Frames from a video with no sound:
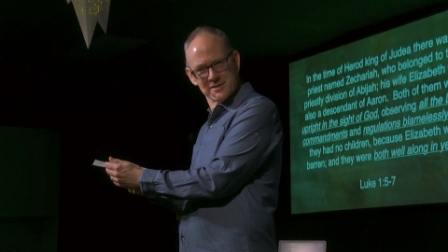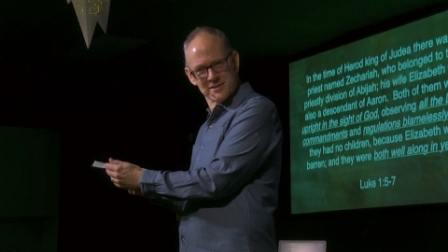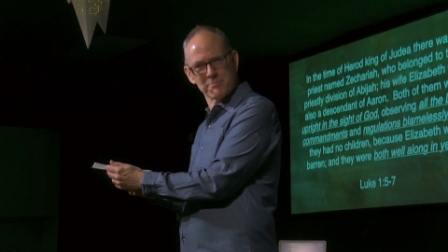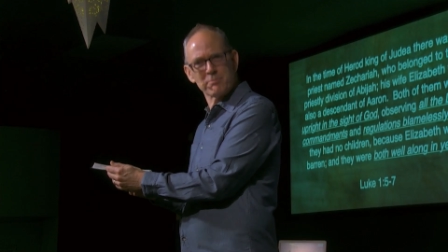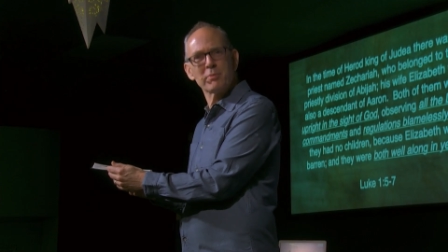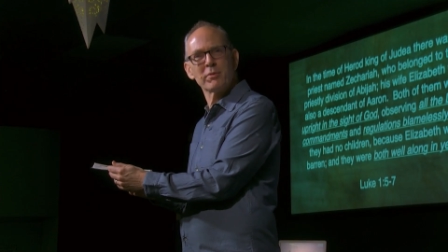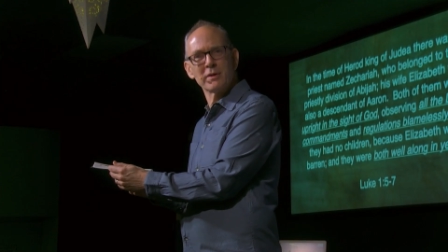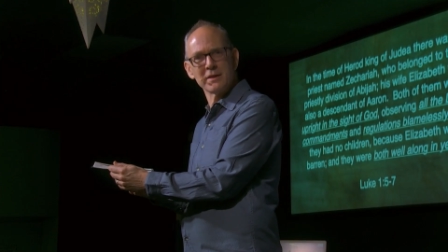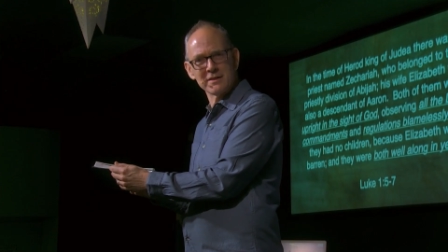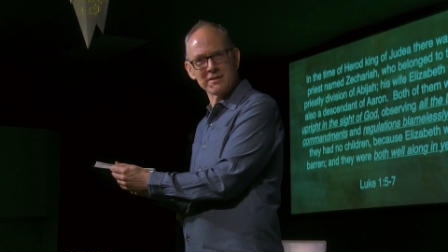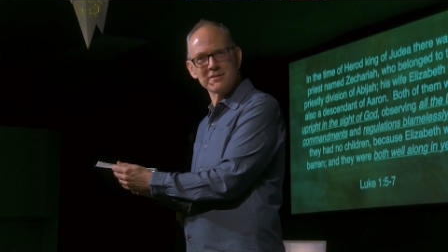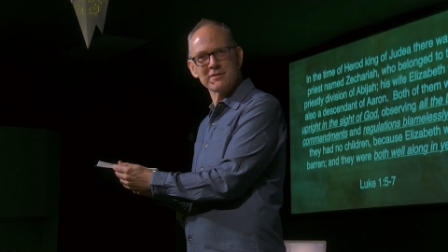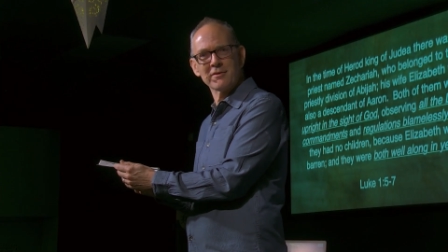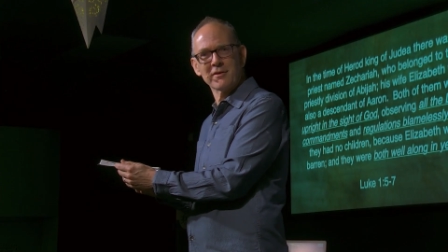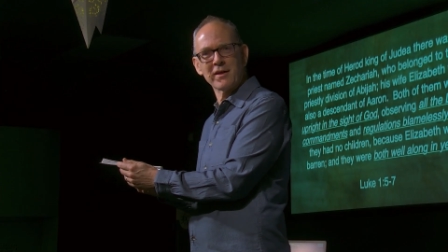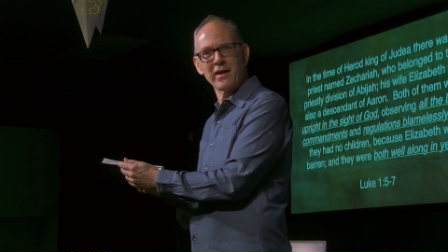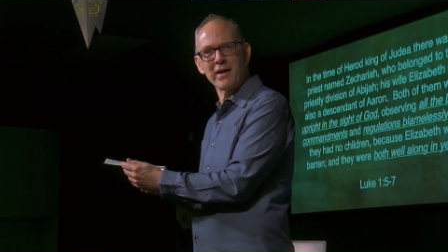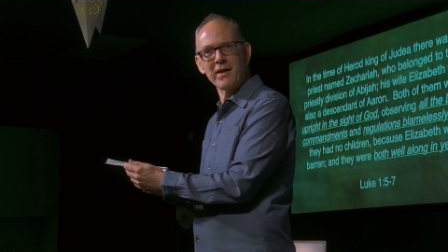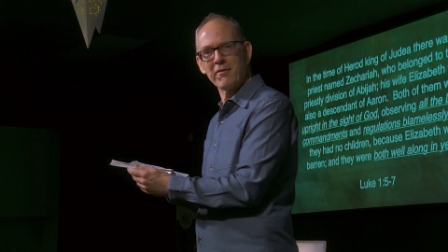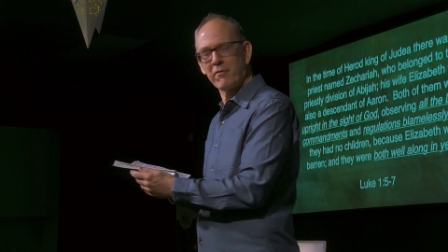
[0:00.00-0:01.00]
is a priest,
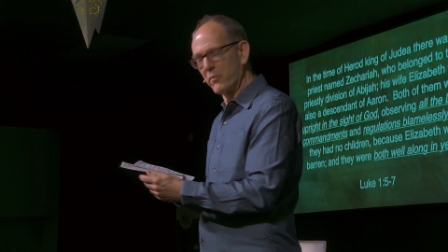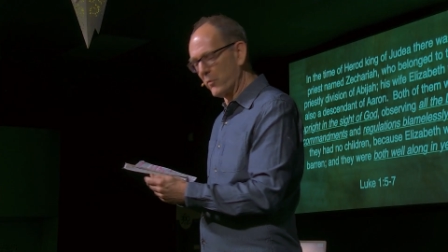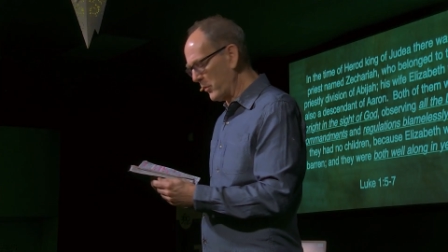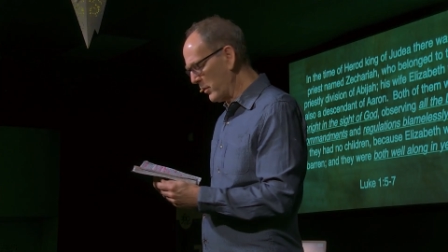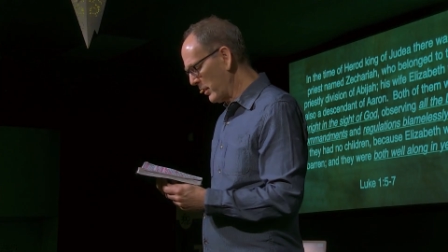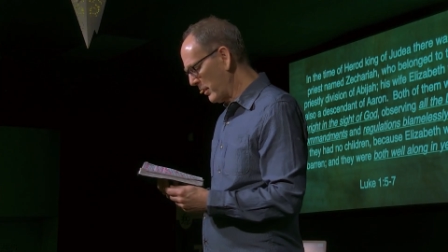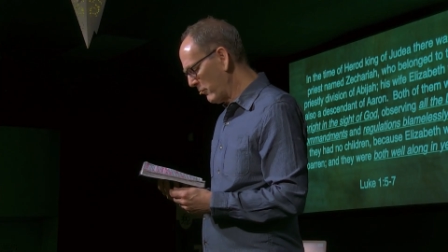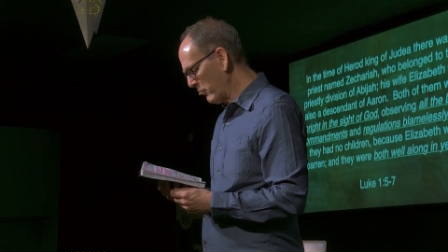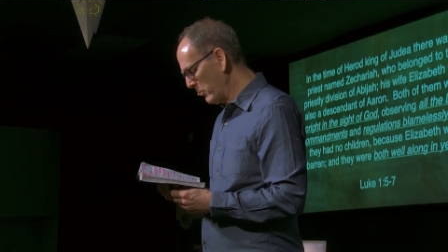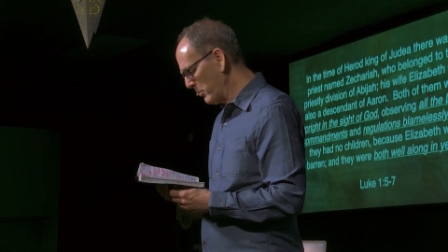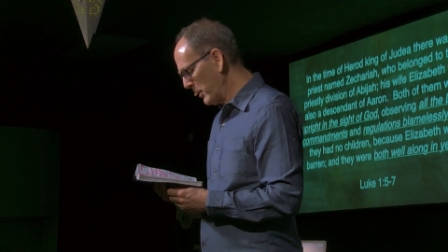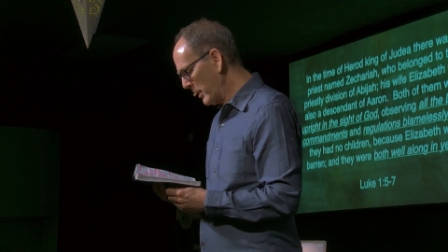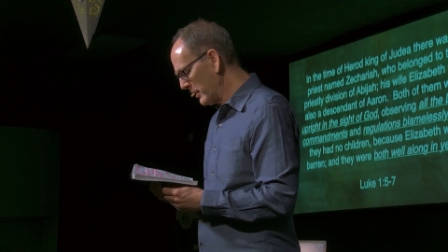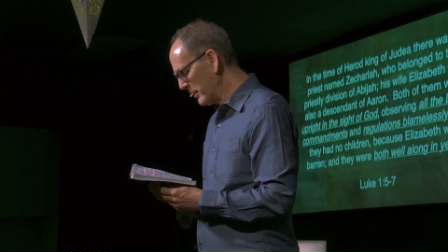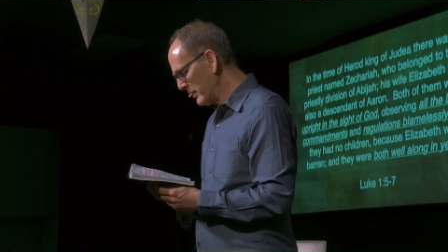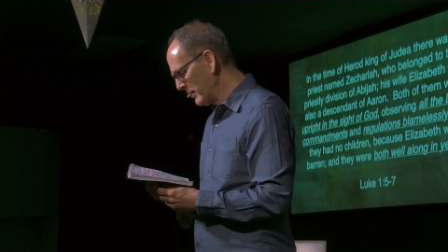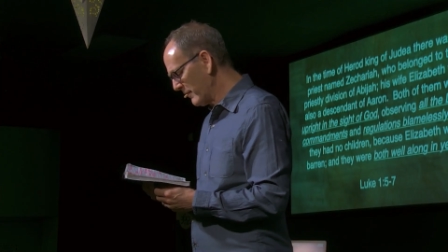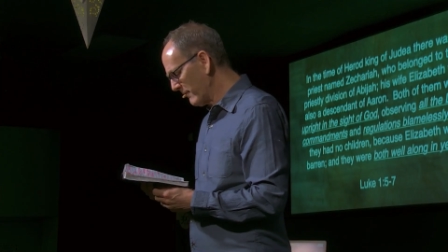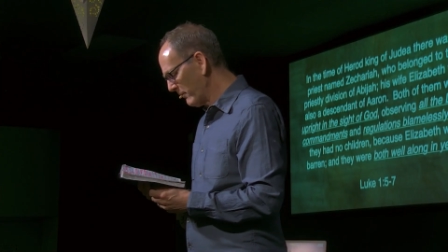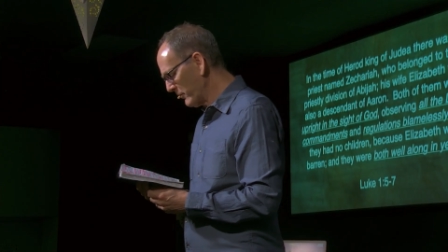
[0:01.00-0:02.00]
okay? we want
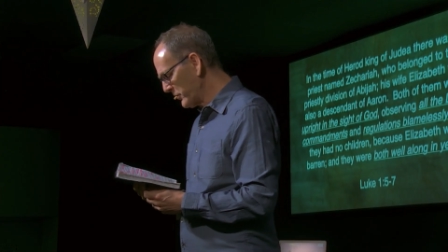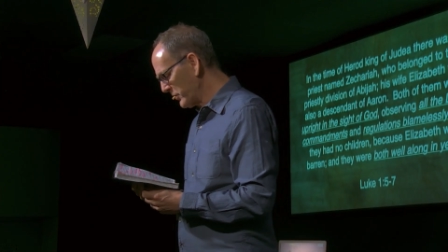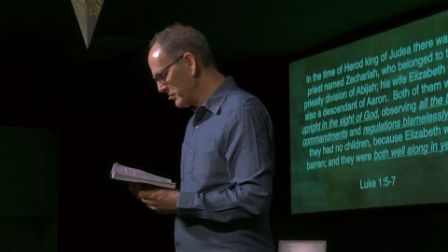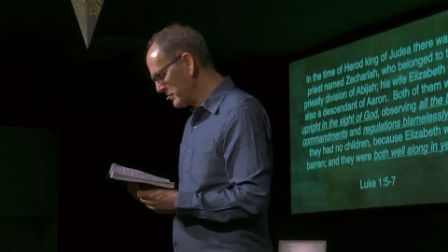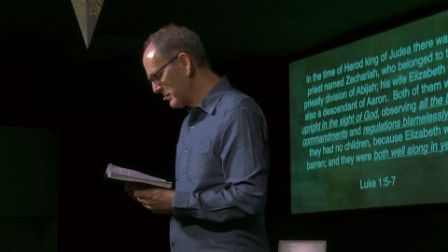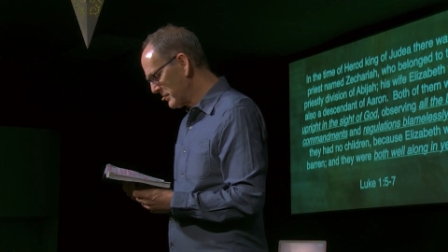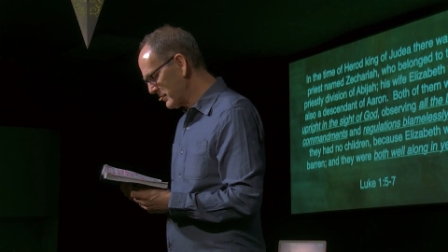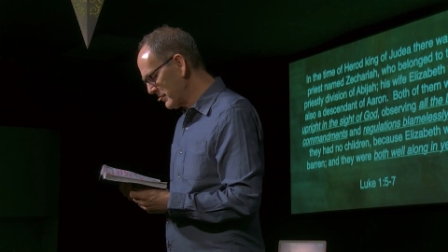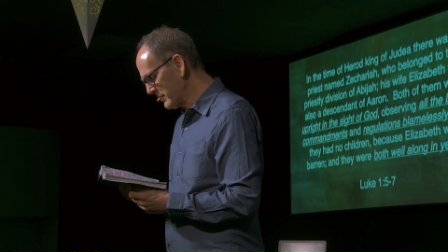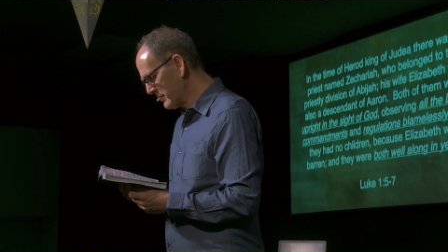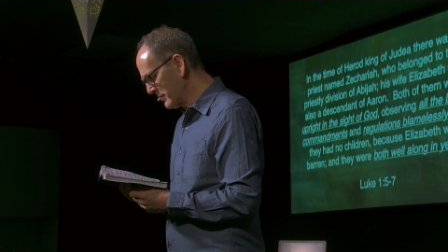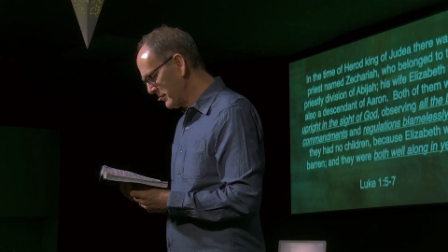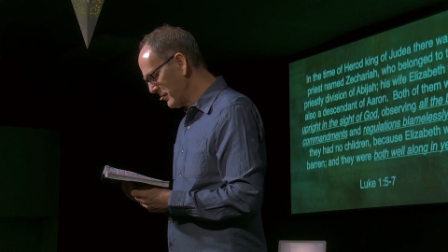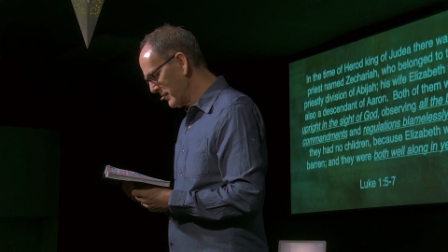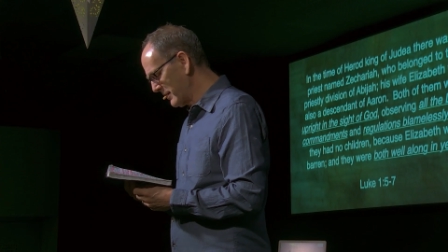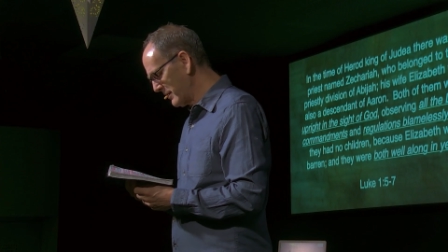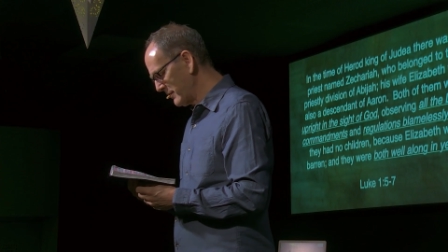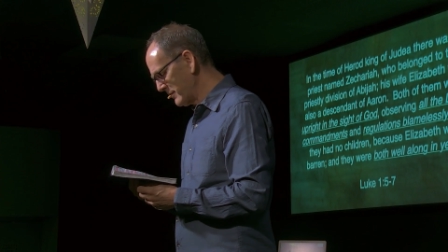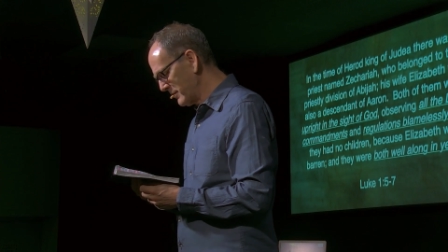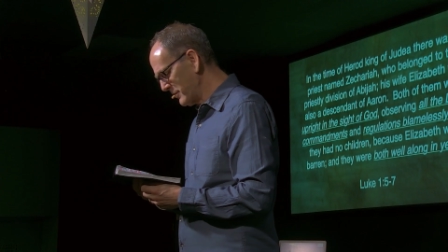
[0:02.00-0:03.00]
everybody to to
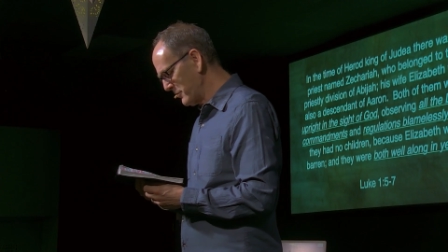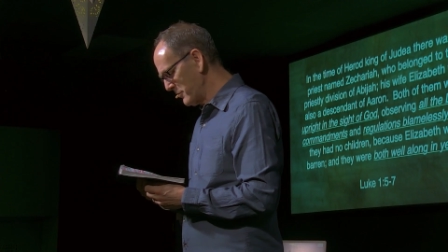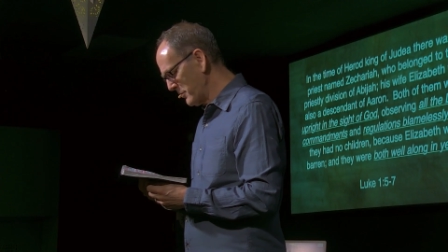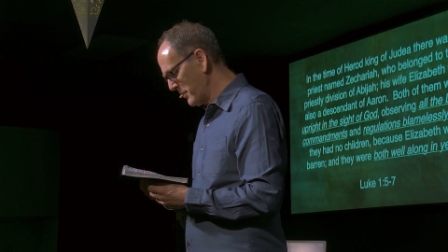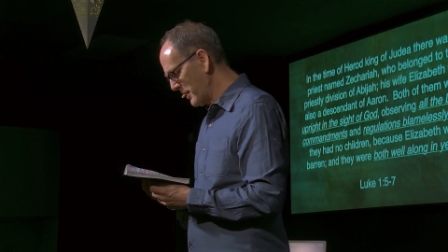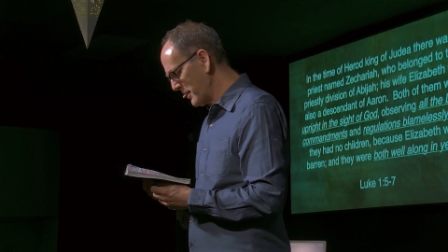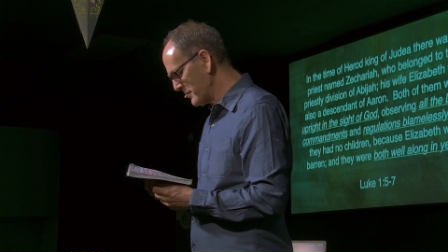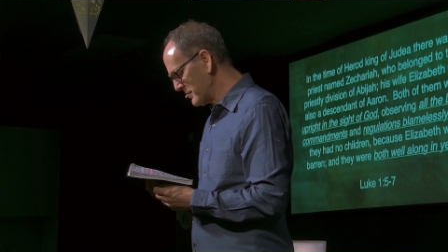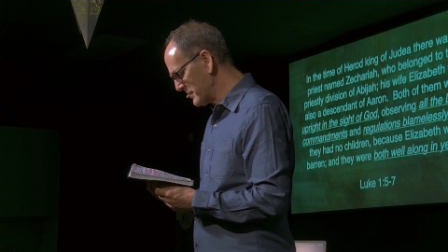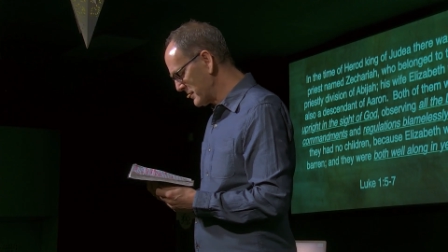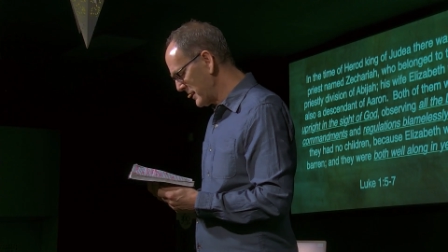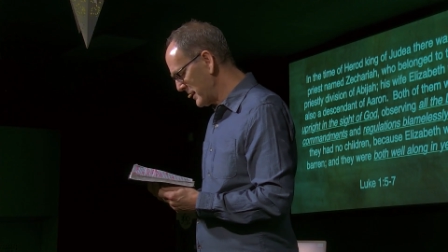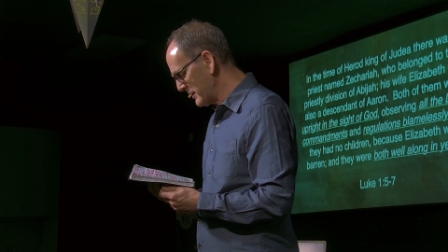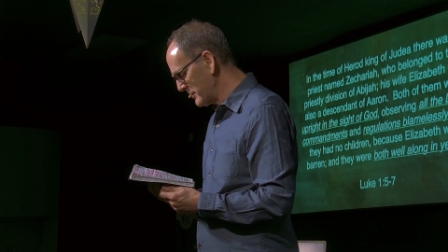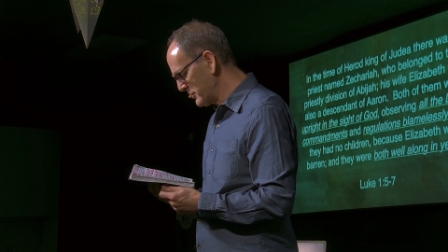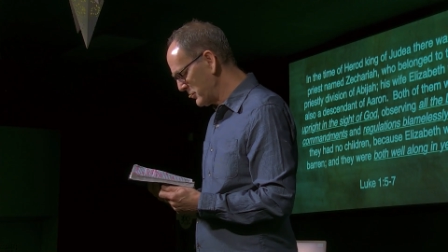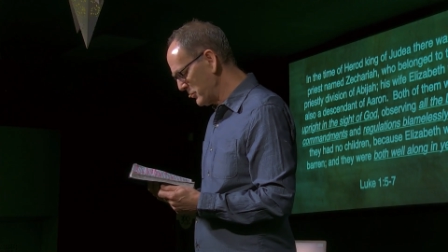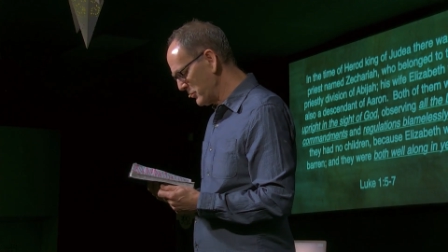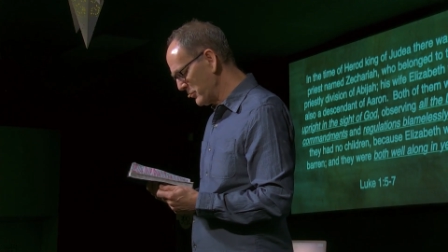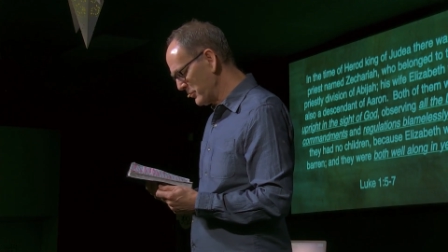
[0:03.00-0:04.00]
to uh, stay
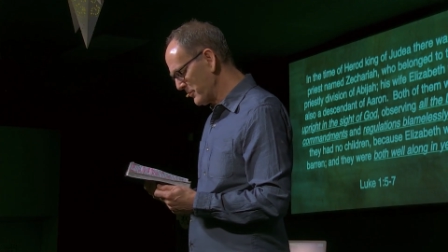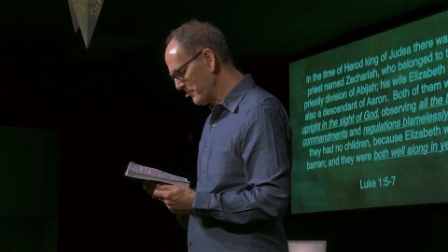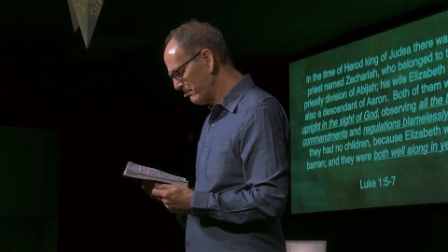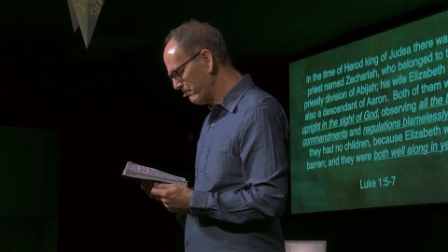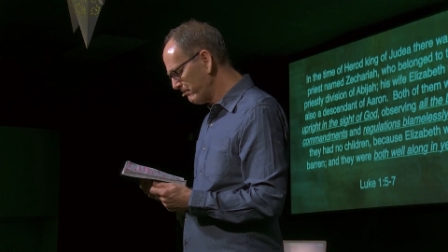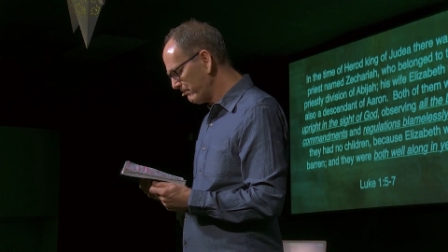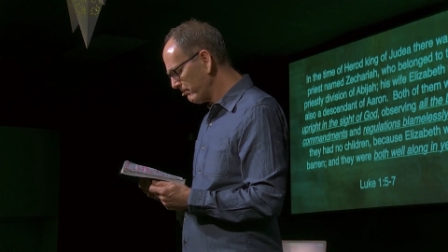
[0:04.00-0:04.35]
tuned.